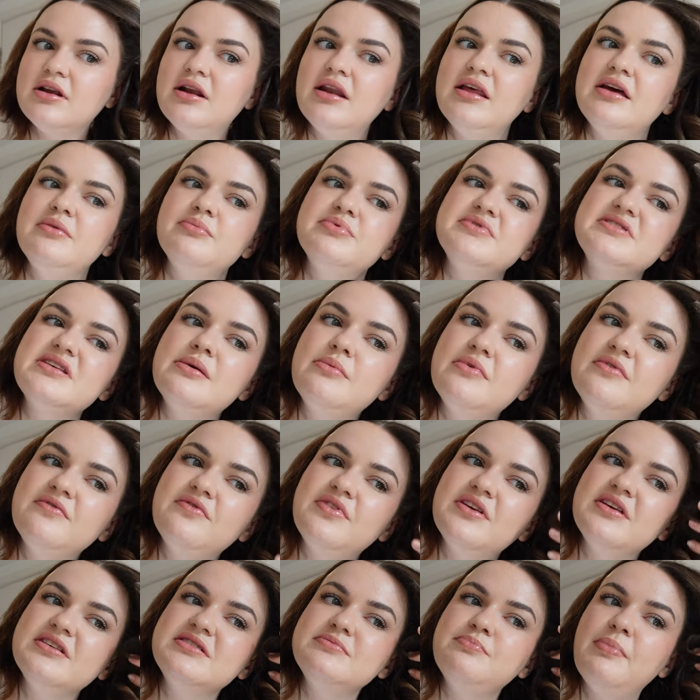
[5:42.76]
clip some of
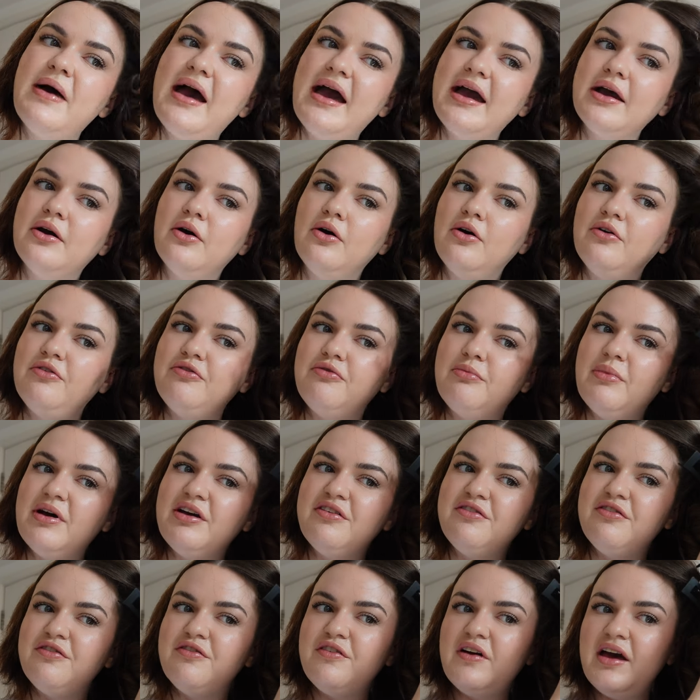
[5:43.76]
this back off my
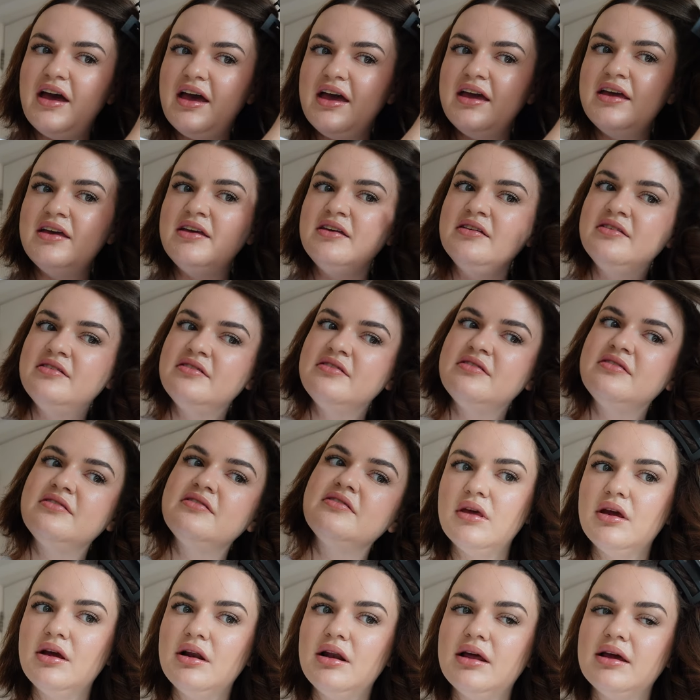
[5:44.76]
face I
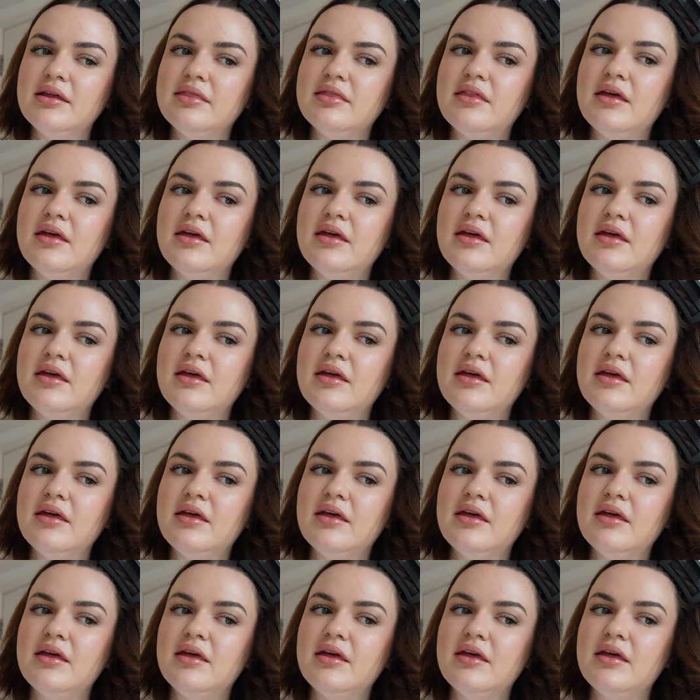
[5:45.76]
think like